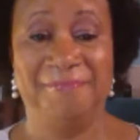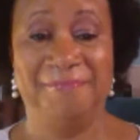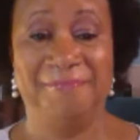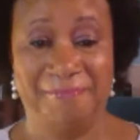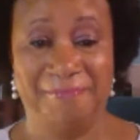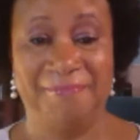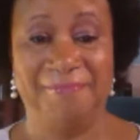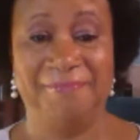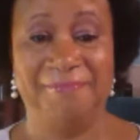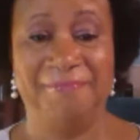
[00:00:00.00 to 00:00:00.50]

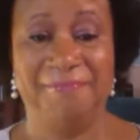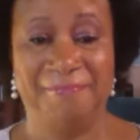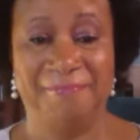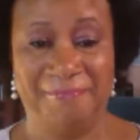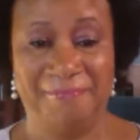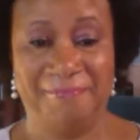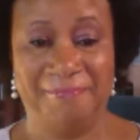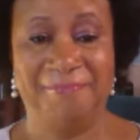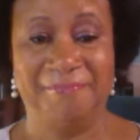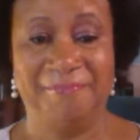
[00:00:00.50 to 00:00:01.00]

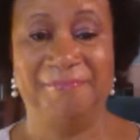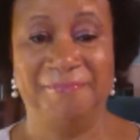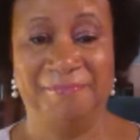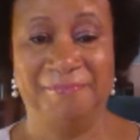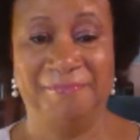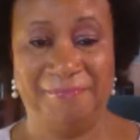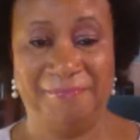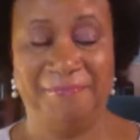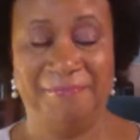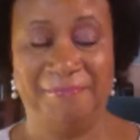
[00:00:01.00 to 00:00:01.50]

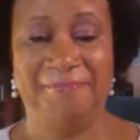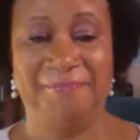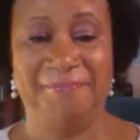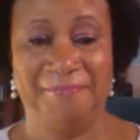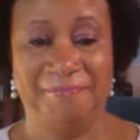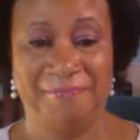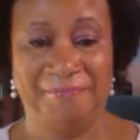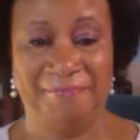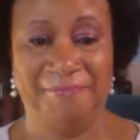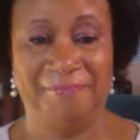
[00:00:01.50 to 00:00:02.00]

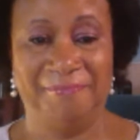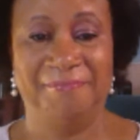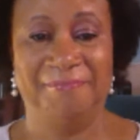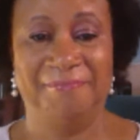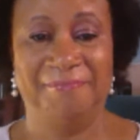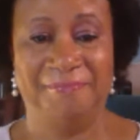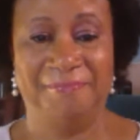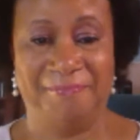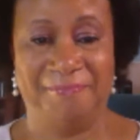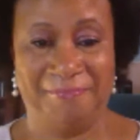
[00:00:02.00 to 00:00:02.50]

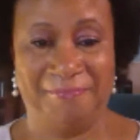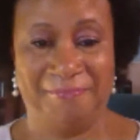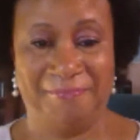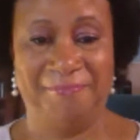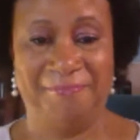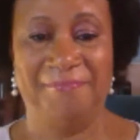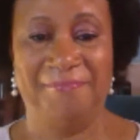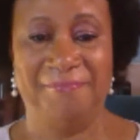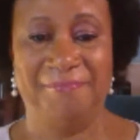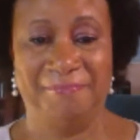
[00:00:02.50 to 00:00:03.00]

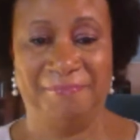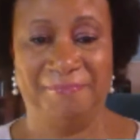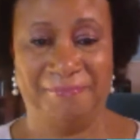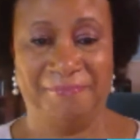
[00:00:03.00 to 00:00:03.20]
The person shown says nothing.